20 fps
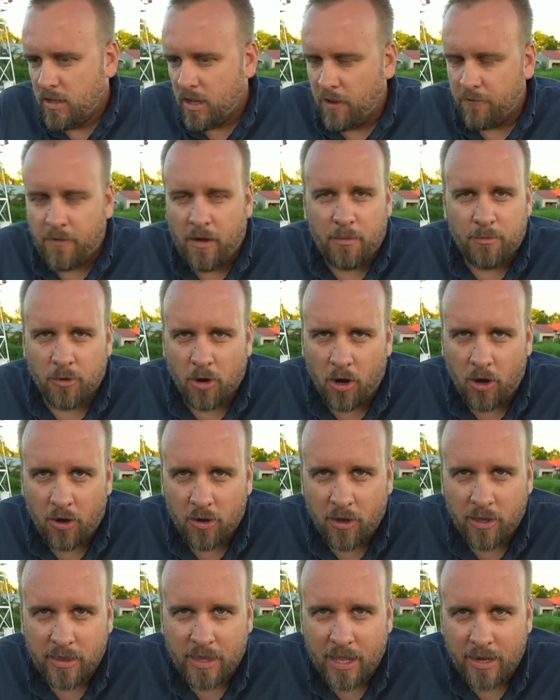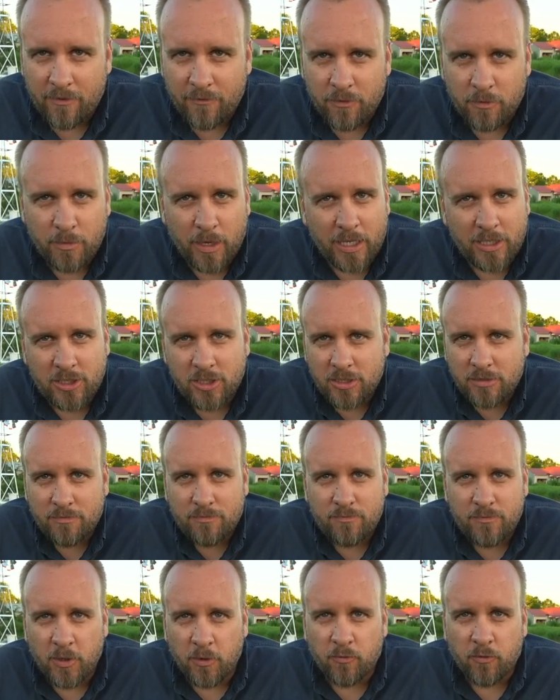Now, if I'm wrong on that information,
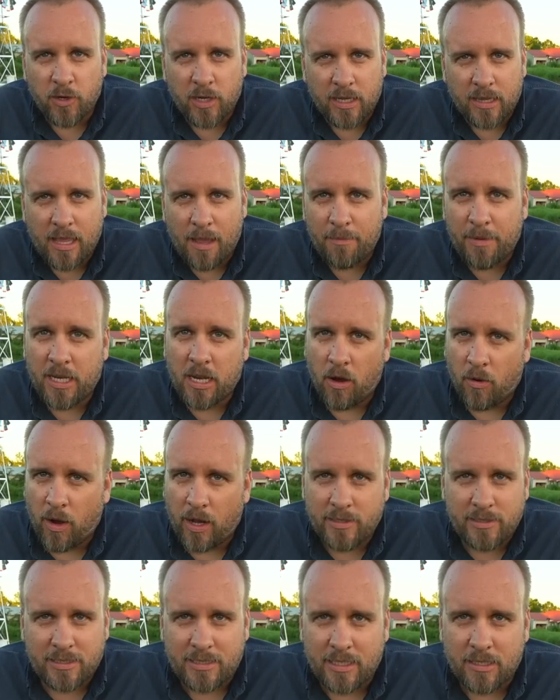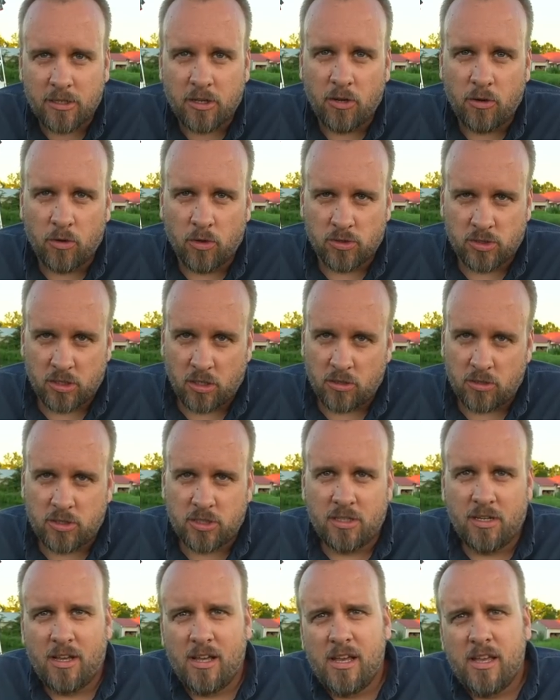feel free to let me know. I just did a Google
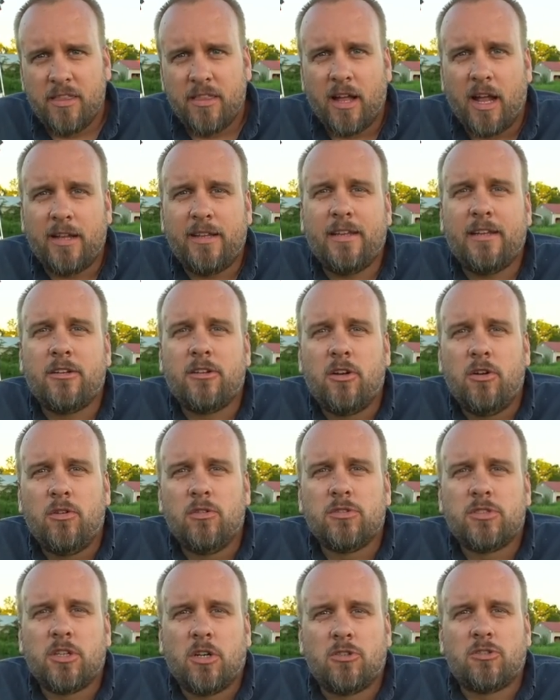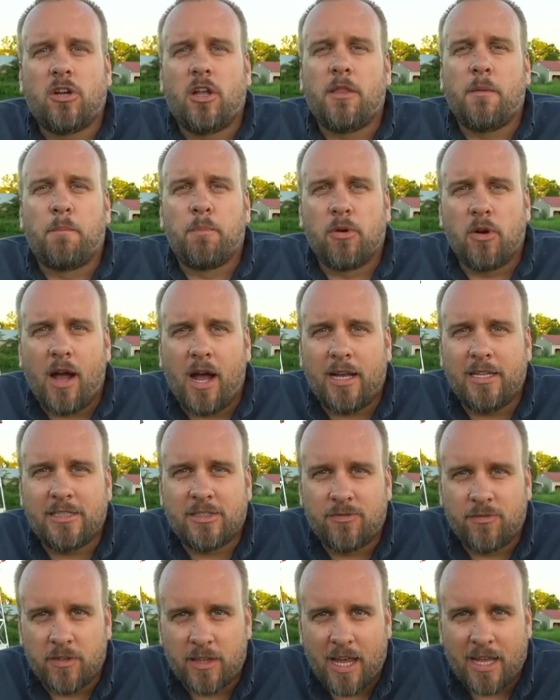search. Now, I did a Google search on the
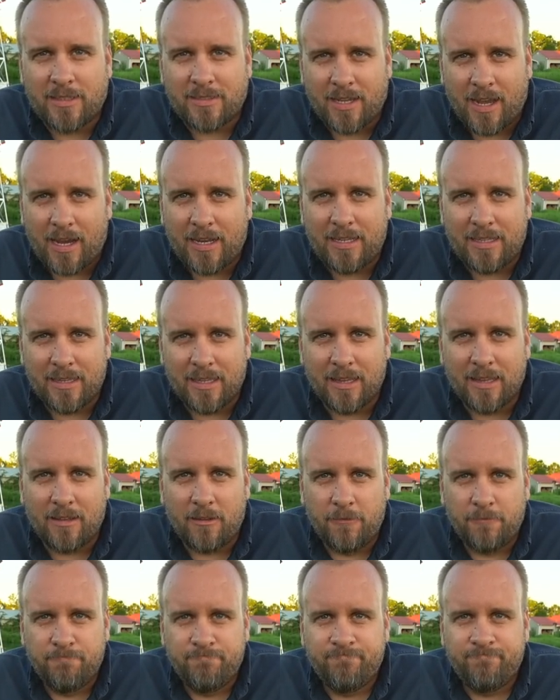price for that tiny little